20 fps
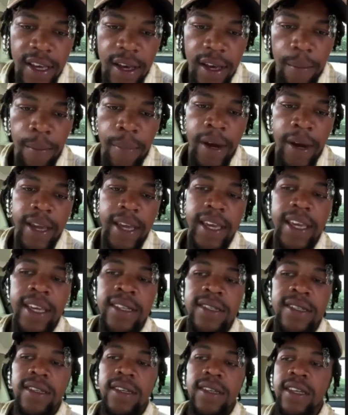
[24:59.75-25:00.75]
But
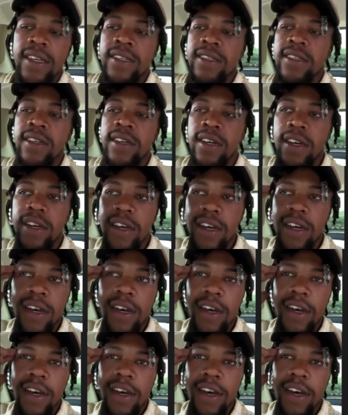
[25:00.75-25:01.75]
it's a
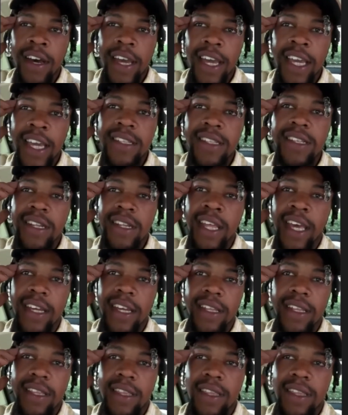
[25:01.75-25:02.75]
intellect
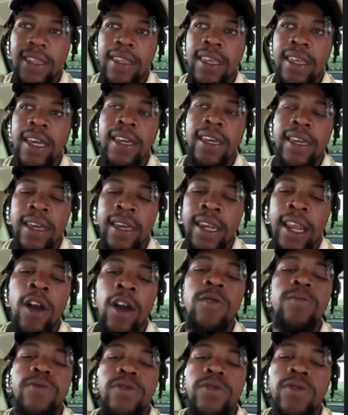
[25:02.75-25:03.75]
that can help
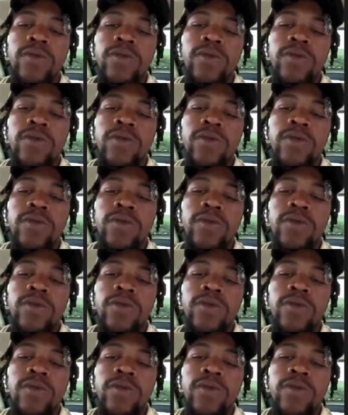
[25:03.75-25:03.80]
you